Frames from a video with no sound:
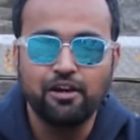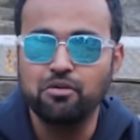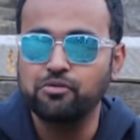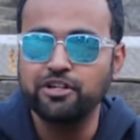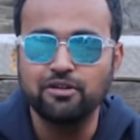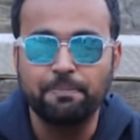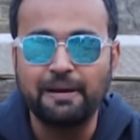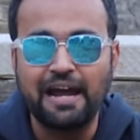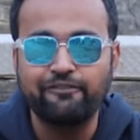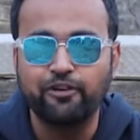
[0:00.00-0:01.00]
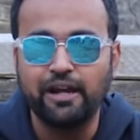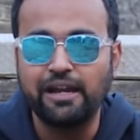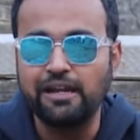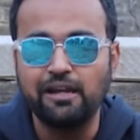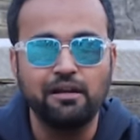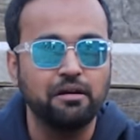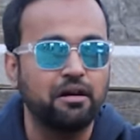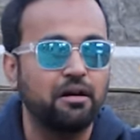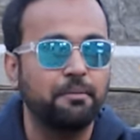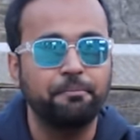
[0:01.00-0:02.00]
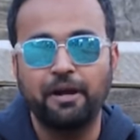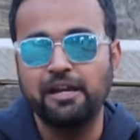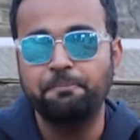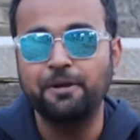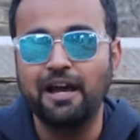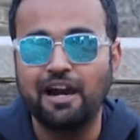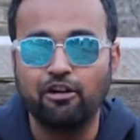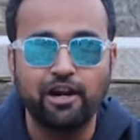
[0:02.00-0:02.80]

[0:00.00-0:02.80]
going to apply for any PR